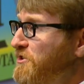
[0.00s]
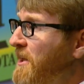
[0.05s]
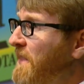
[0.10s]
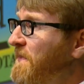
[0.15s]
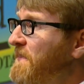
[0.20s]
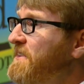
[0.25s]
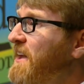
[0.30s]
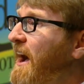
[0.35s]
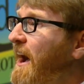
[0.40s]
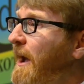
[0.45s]
at
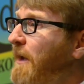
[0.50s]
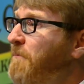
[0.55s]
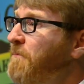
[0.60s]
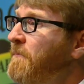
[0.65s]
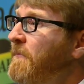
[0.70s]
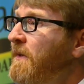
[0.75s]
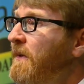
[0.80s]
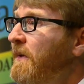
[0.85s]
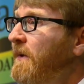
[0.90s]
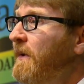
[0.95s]
the time,
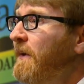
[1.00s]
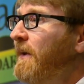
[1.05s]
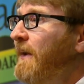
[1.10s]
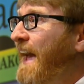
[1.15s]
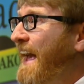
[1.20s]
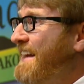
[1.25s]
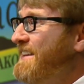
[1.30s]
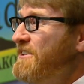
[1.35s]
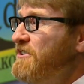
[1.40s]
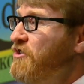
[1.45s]

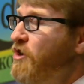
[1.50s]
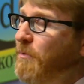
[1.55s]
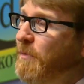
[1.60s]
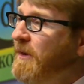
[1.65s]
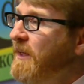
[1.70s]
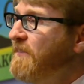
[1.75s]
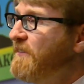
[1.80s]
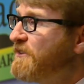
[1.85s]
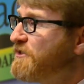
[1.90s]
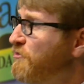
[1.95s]
and
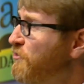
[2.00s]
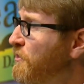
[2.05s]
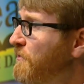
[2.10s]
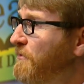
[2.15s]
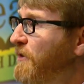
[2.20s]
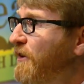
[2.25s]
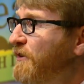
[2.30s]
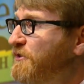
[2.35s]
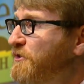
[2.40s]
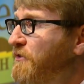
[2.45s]
nobody in this room
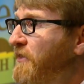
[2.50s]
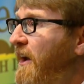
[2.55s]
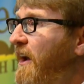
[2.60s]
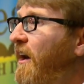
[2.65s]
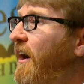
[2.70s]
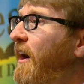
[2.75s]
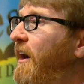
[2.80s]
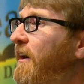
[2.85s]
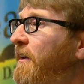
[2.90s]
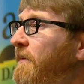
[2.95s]
knows who they
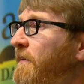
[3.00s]
are.